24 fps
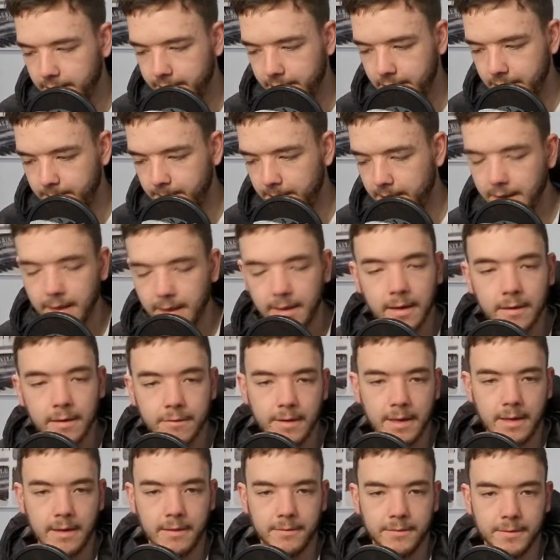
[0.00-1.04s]
Spinning
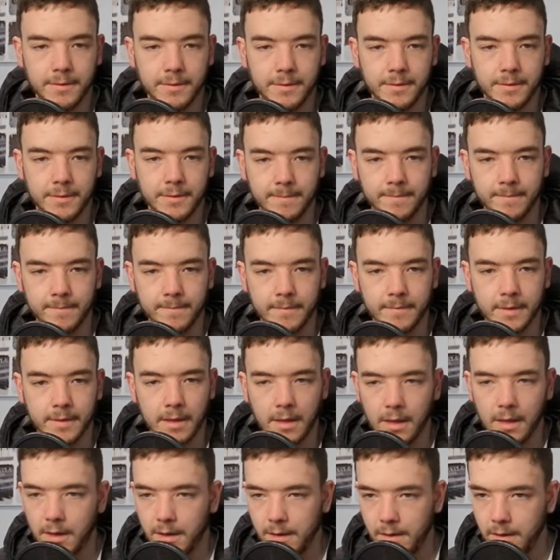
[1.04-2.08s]
around.
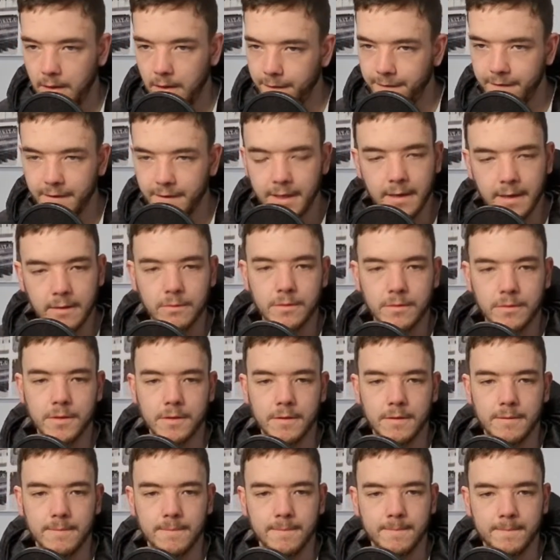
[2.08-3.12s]
Nothing
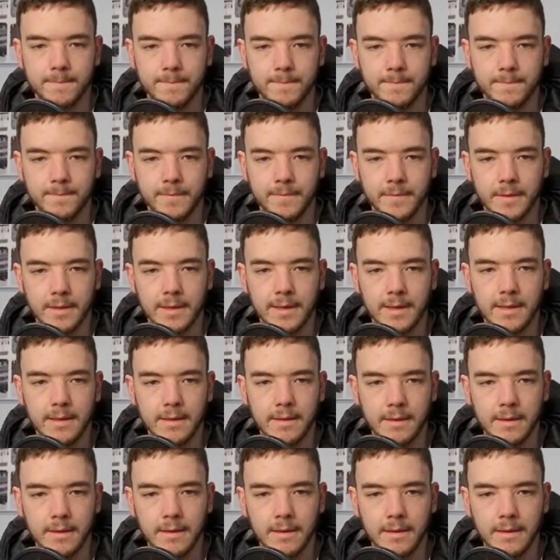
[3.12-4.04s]
else. Yeah?